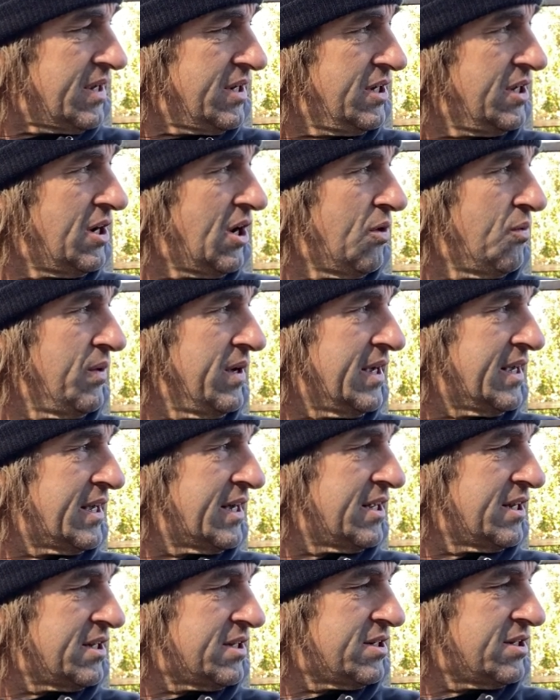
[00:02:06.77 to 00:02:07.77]
you know, we
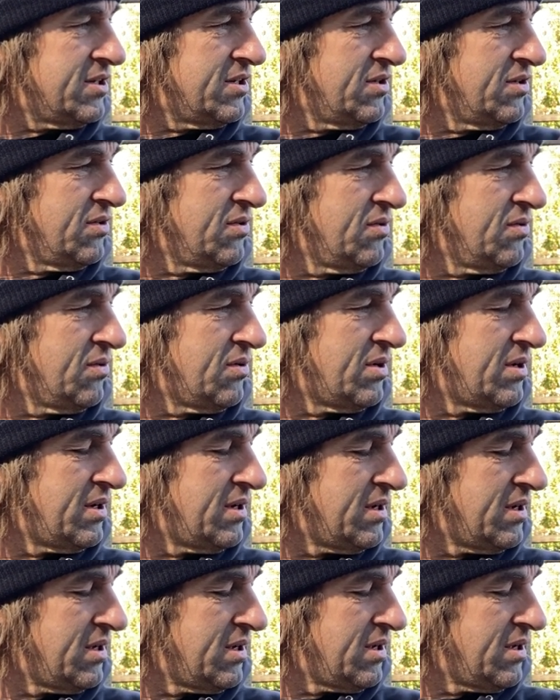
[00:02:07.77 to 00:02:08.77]
get to,
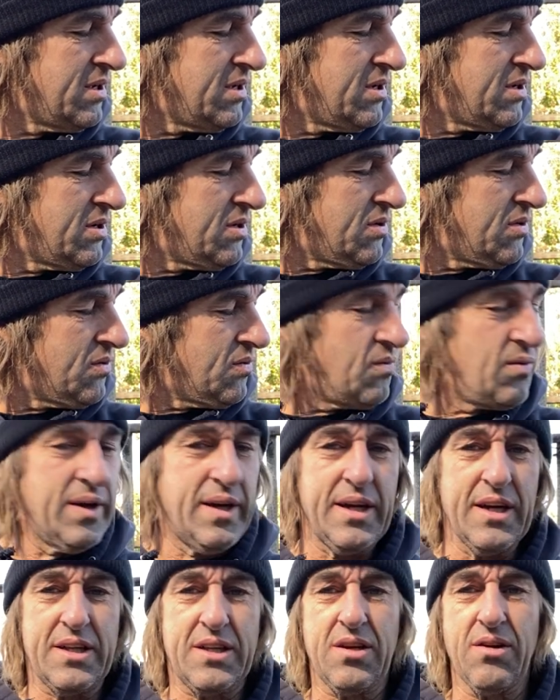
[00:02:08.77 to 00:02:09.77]
we
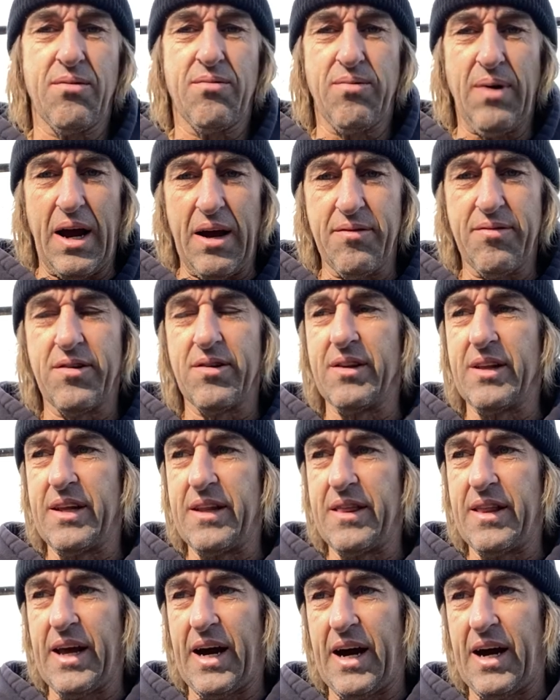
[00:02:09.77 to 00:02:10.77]
get to revel
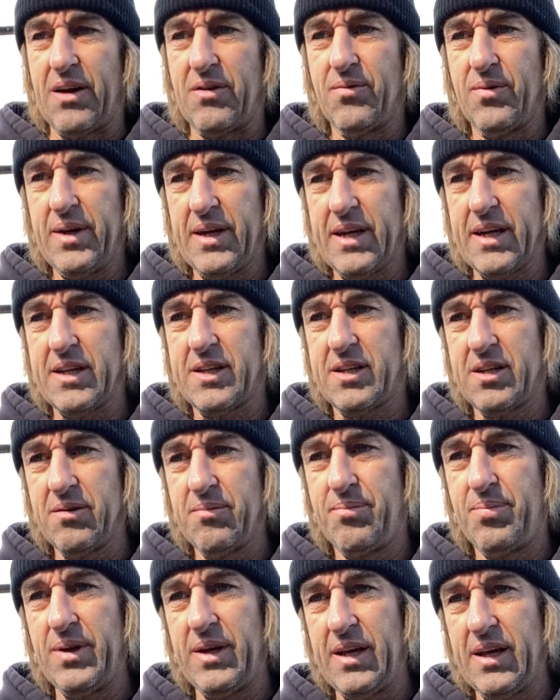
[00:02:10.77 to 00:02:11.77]
in that. We get to
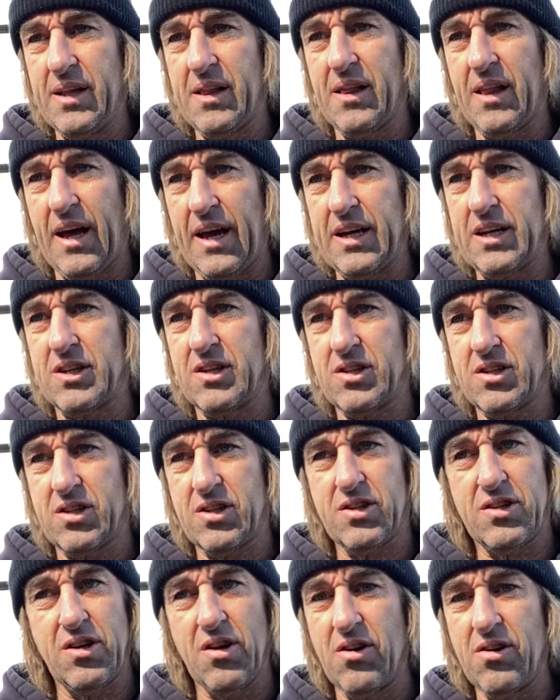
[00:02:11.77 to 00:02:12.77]
be like
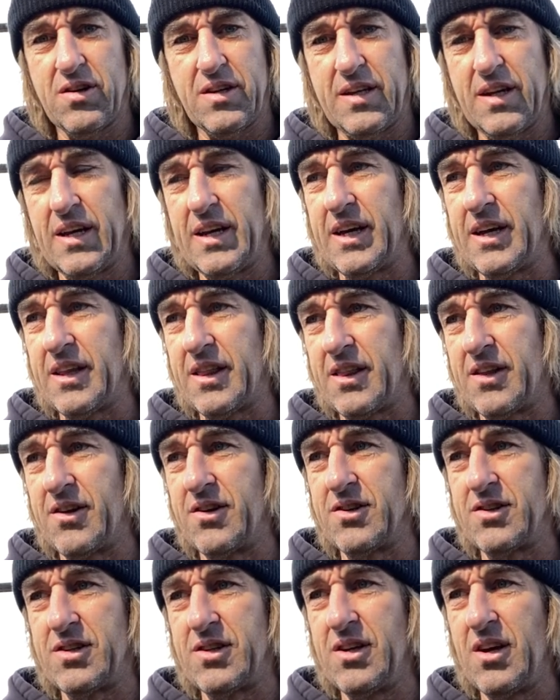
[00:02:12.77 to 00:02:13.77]
stoked in it.
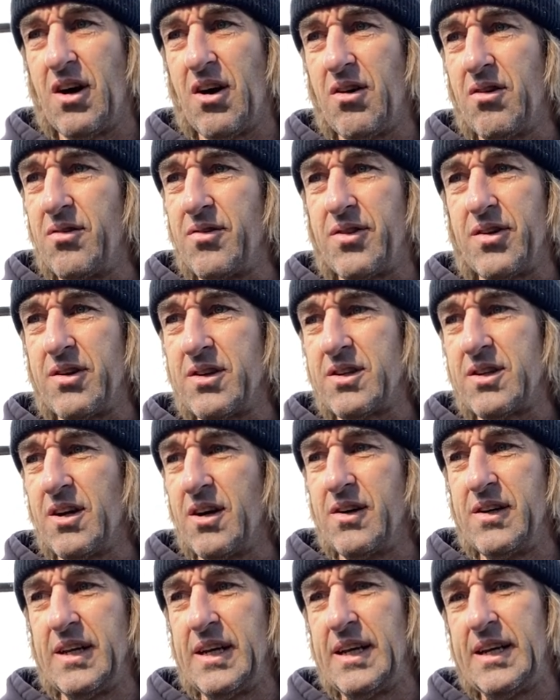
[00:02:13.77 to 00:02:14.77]
There's no, there's
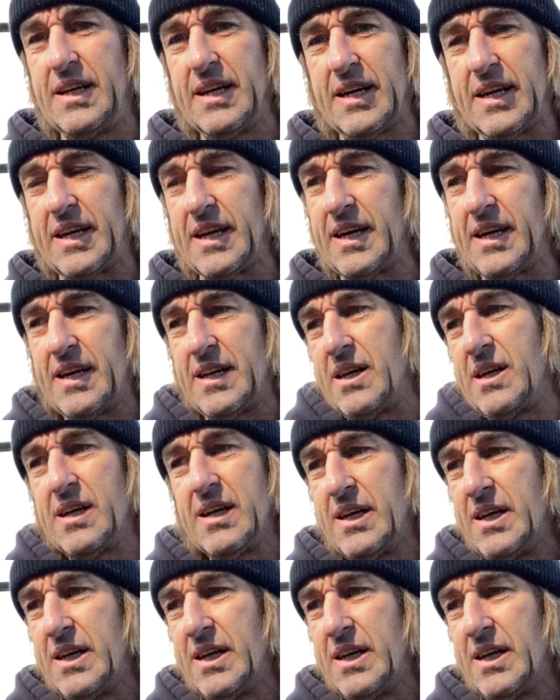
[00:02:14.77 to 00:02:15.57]
no need to get